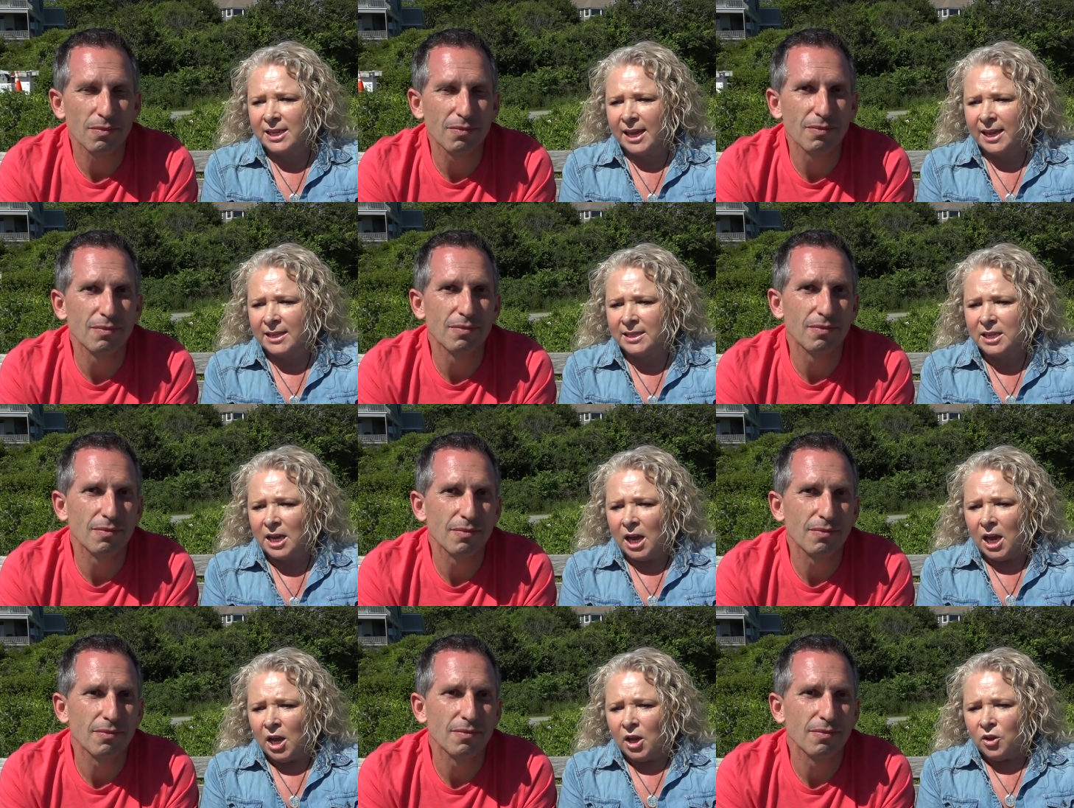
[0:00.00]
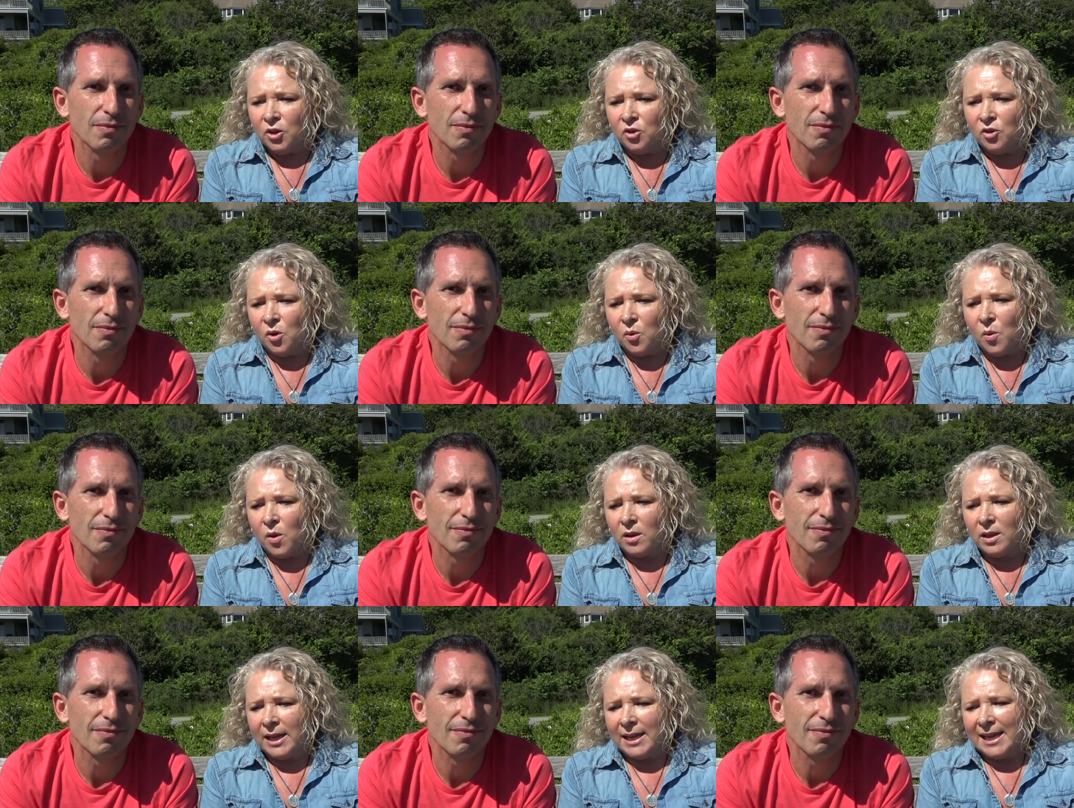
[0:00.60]
Speaker 1: And you know,
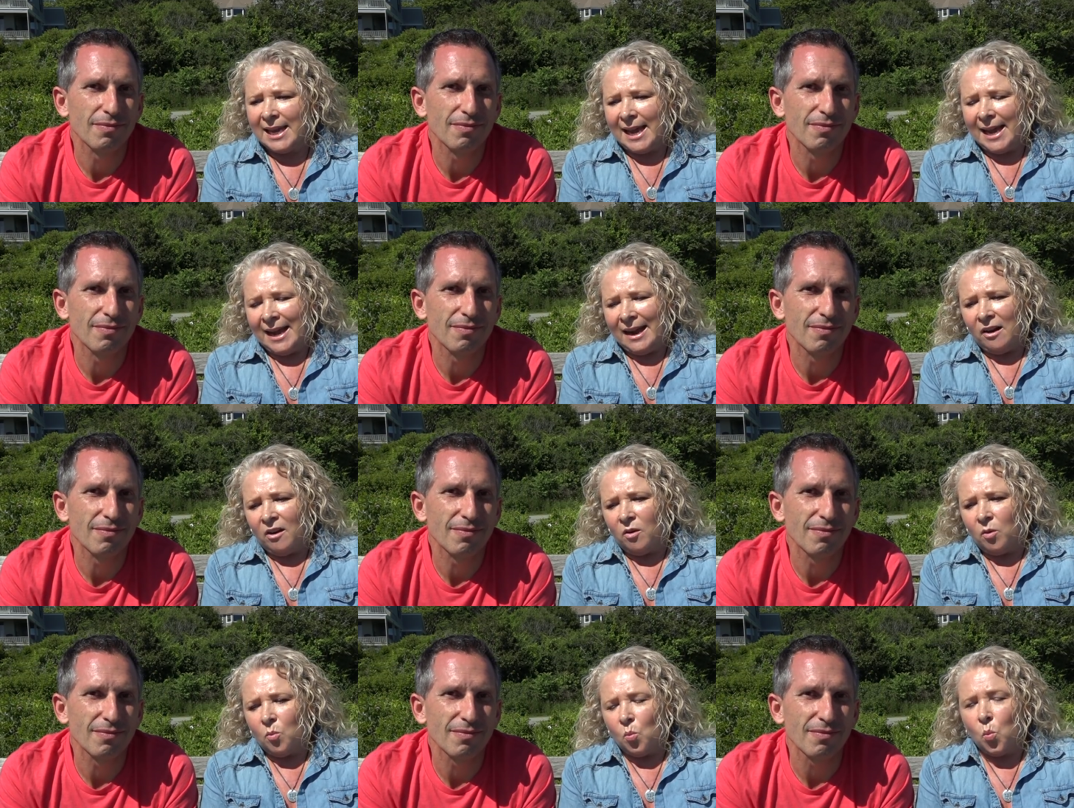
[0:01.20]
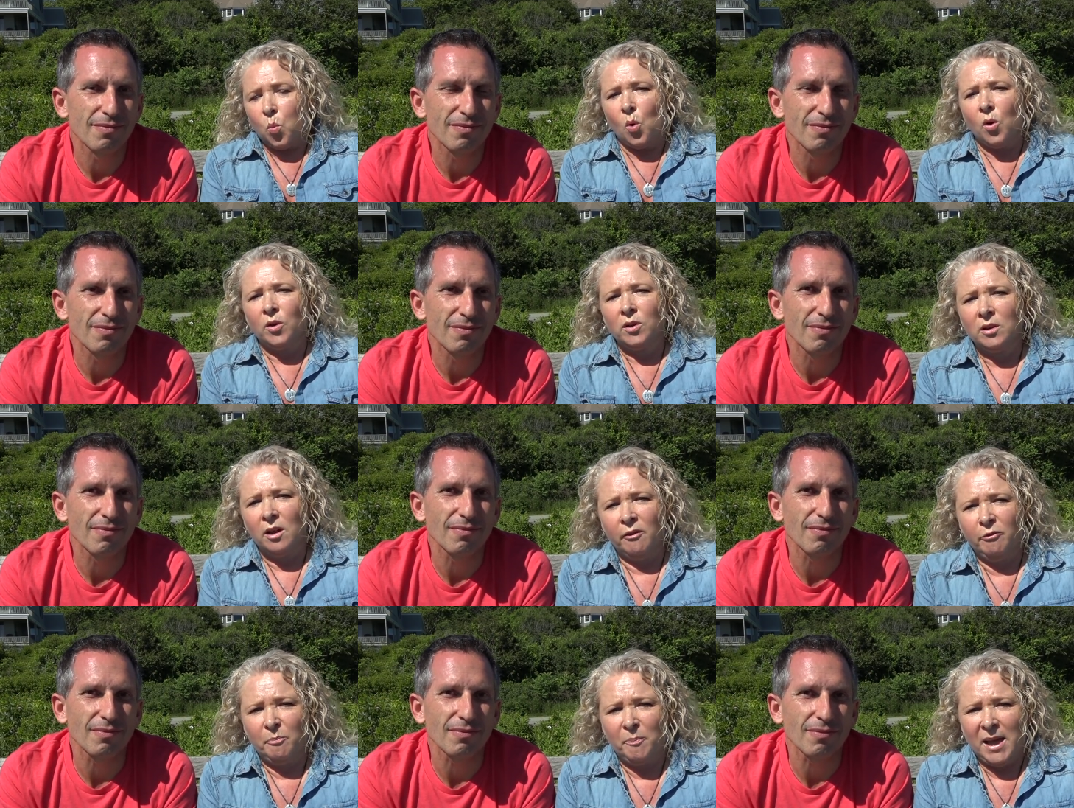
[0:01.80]
like our work
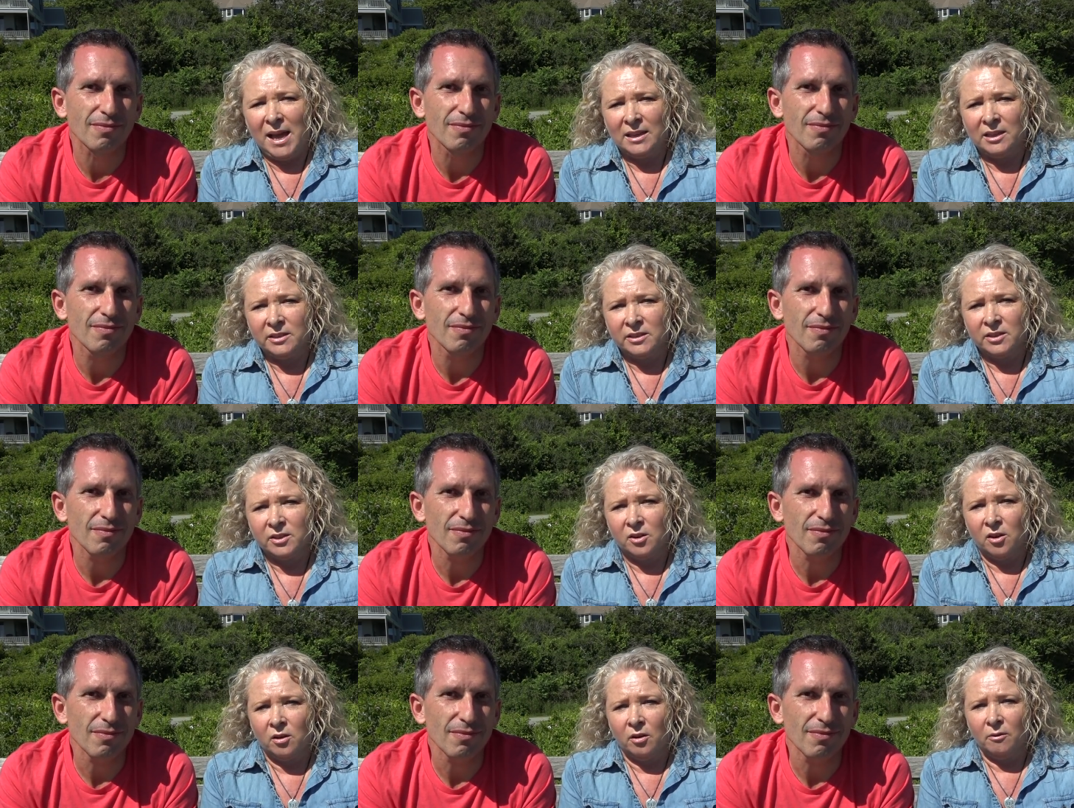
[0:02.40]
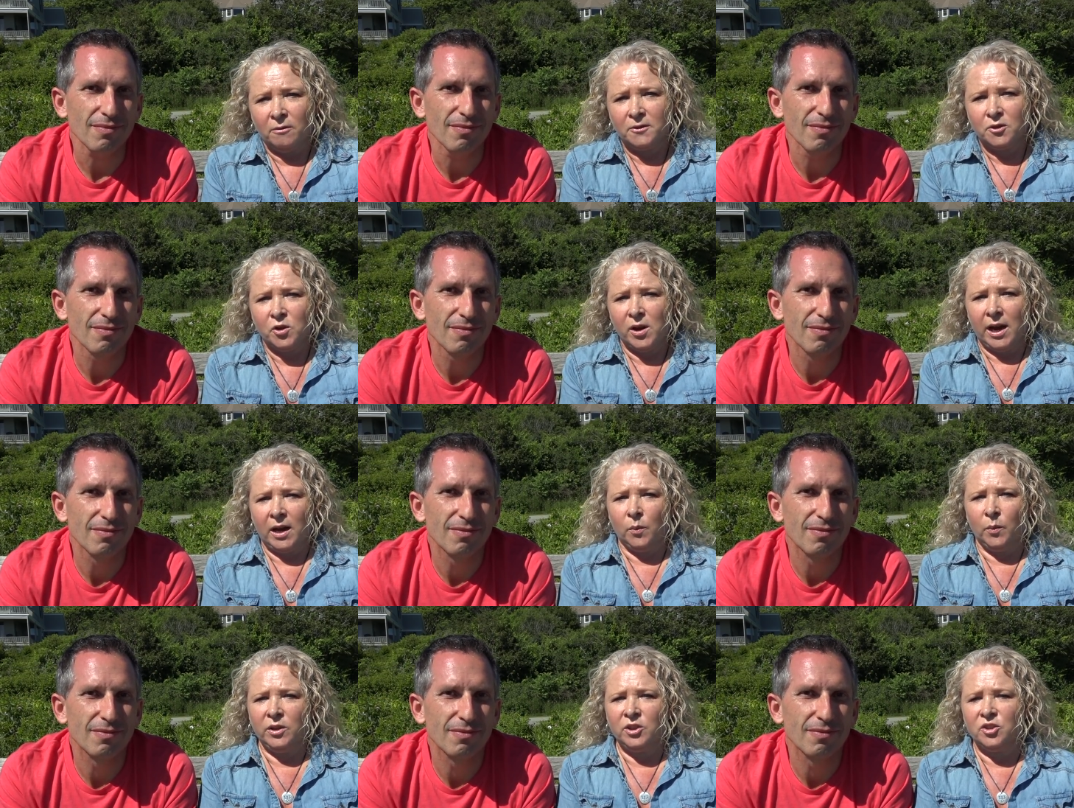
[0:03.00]
life balance got off
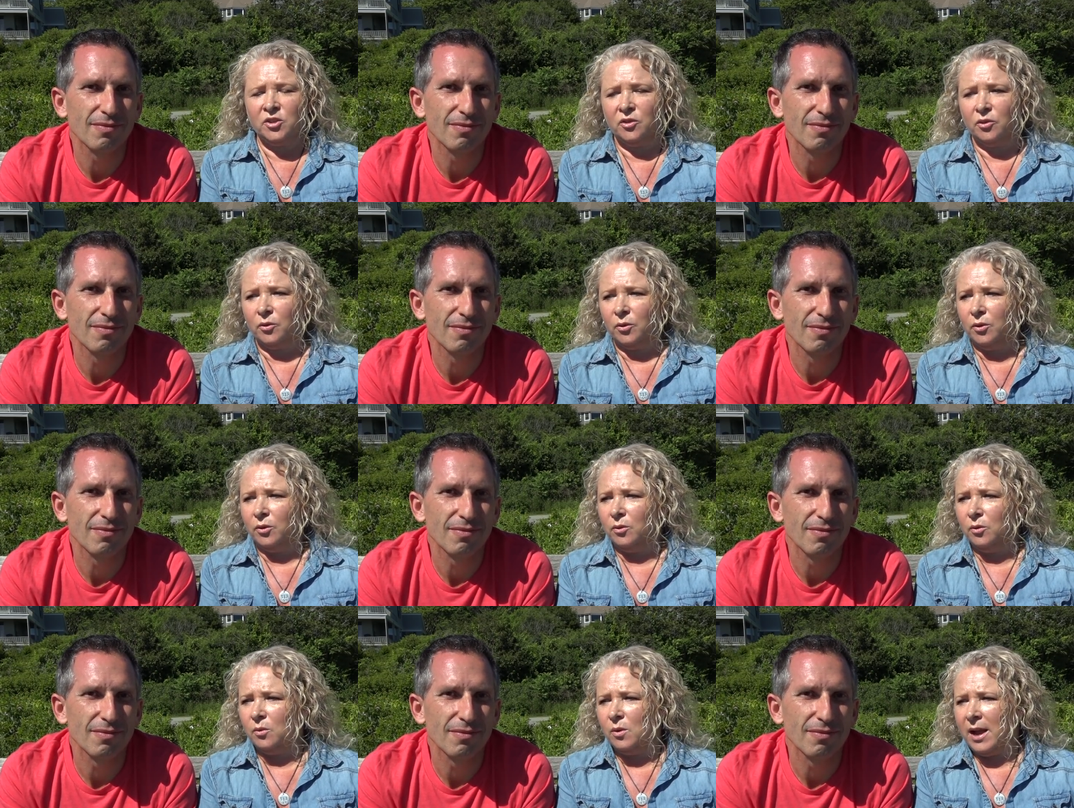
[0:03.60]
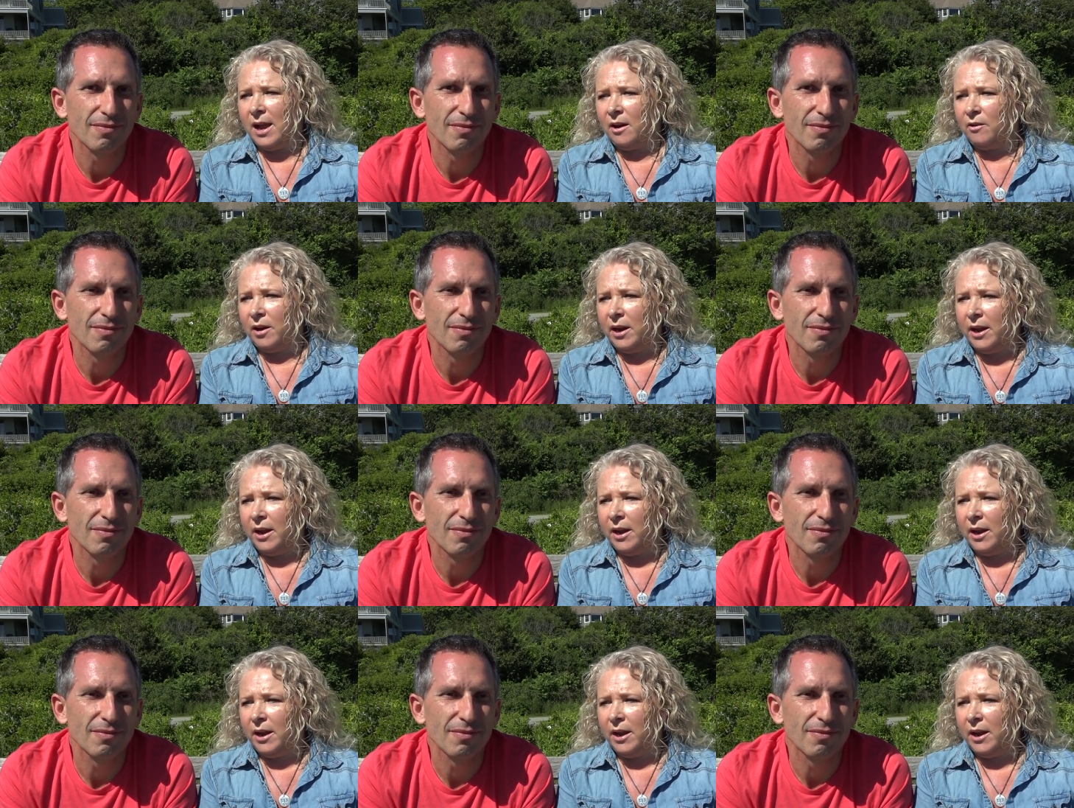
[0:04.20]
track, which threw our